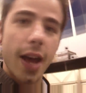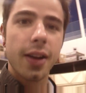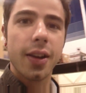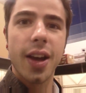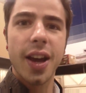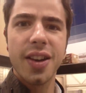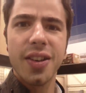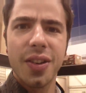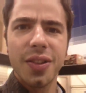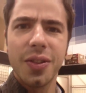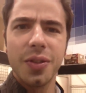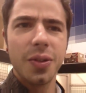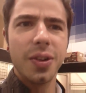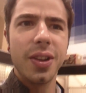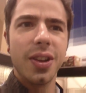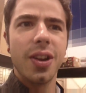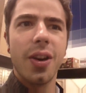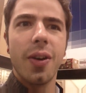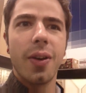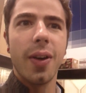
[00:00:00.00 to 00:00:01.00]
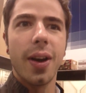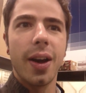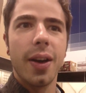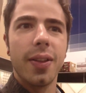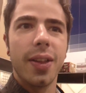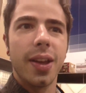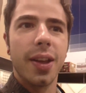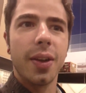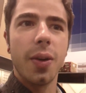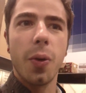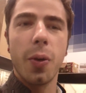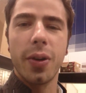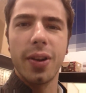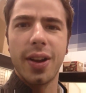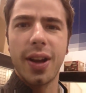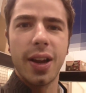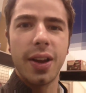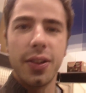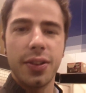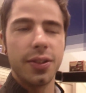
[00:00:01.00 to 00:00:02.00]
I don't really know how they
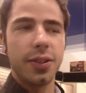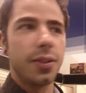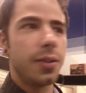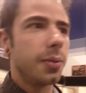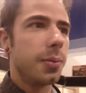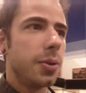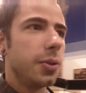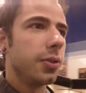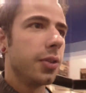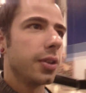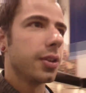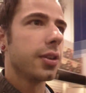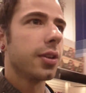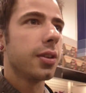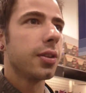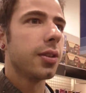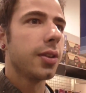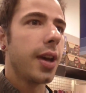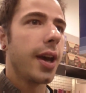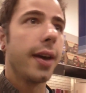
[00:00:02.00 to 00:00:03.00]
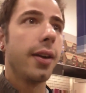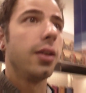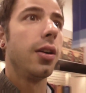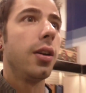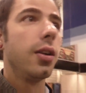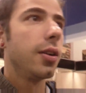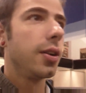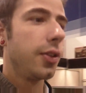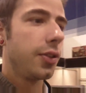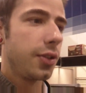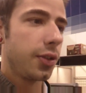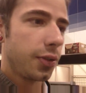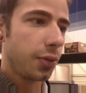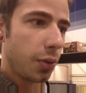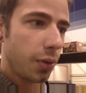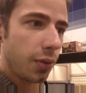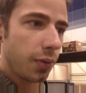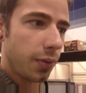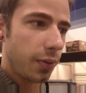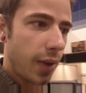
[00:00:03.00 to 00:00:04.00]
organize their music at all. It's just
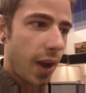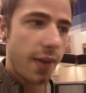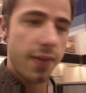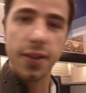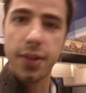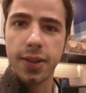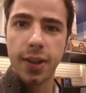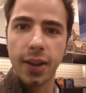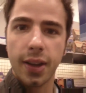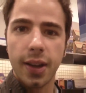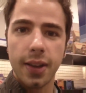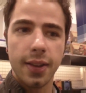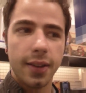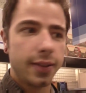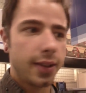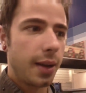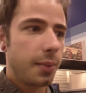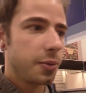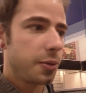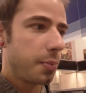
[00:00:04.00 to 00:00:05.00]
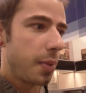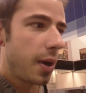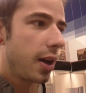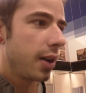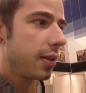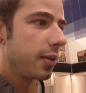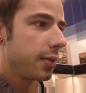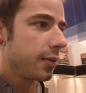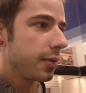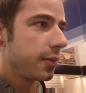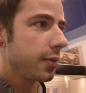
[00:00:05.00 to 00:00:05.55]
sort of everything in the same spot.